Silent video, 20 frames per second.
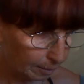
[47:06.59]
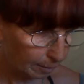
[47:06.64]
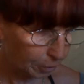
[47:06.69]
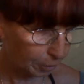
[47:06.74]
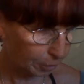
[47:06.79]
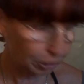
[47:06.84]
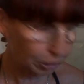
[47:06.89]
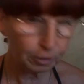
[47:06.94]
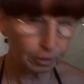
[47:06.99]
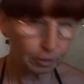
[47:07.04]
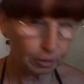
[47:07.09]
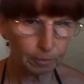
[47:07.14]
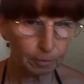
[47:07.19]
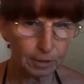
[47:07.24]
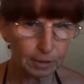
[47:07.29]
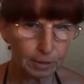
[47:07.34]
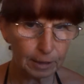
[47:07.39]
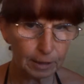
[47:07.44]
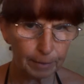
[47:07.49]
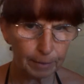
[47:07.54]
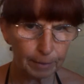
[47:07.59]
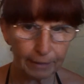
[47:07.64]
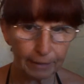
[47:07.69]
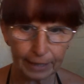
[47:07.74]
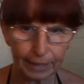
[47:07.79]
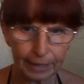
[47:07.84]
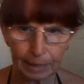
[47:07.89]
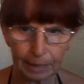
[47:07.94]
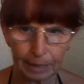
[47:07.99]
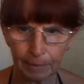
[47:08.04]
sure it wasn't about
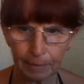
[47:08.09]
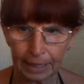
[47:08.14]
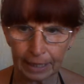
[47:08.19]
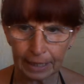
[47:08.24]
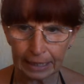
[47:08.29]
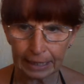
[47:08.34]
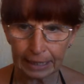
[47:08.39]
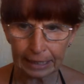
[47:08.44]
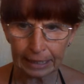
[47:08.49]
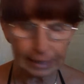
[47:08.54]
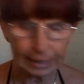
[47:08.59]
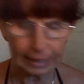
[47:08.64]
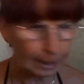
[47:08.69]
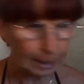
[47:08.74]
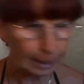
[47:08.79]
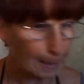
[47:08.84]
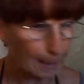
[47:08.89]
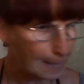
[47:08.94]
emailing it.